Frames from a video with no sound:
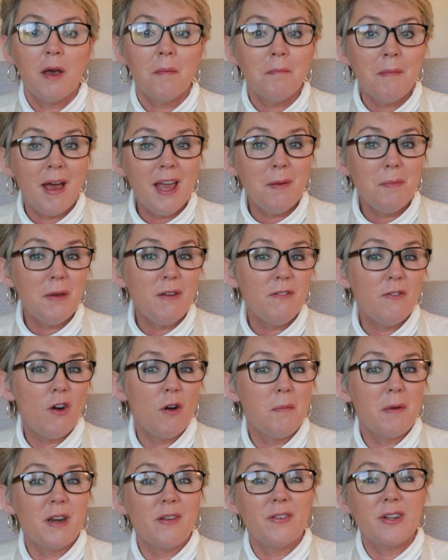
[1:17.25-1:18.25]
maybe for
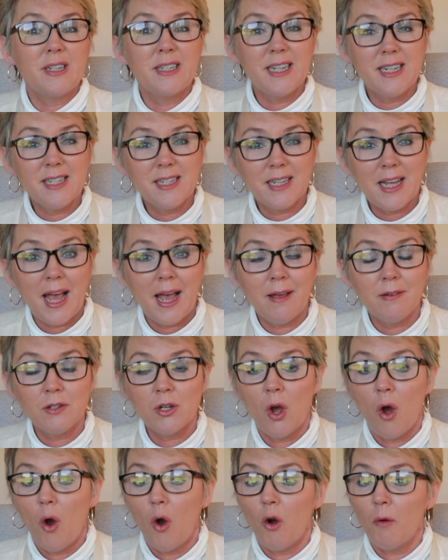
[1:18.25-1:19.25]
a bit of a
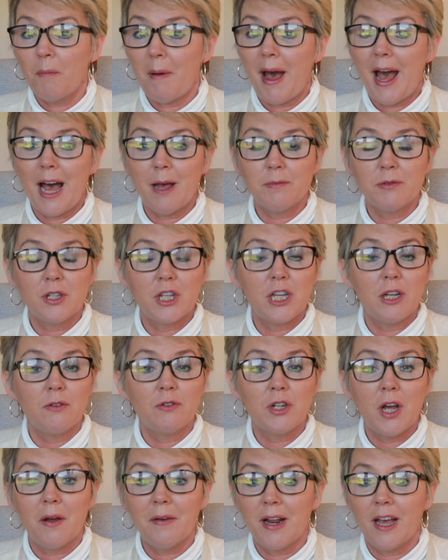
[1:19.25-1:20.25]
discount or perhaps that you
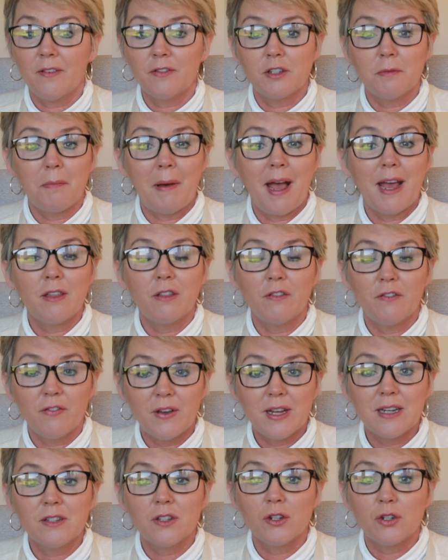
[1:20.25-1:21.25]
don't have to pay the
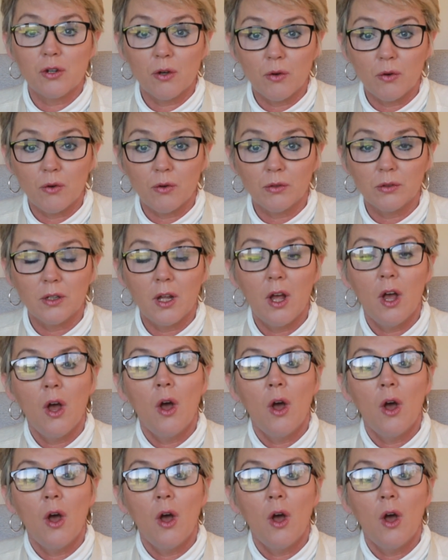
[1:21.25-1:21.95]
fees at all.